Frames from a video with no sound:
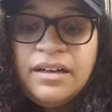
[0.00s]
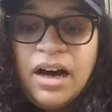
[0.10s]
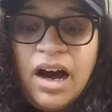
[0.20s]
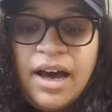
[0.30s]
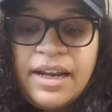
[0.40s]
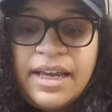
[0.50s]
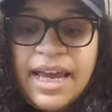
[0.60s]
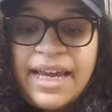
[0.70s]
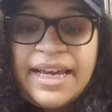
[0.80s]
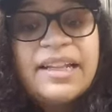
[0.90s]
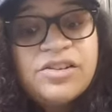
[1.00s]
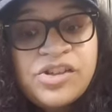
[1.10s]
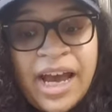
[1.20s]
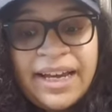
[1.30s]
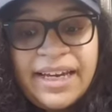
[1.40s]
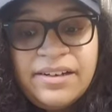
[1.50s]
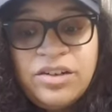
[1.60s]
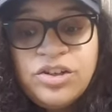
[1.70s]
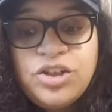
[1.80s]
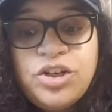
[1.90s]
on a yellow jacket,
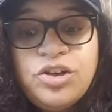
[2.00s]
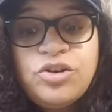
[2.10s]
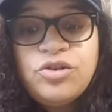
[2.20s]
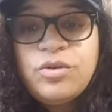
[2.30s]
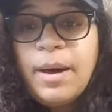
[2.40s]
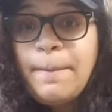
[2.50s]
two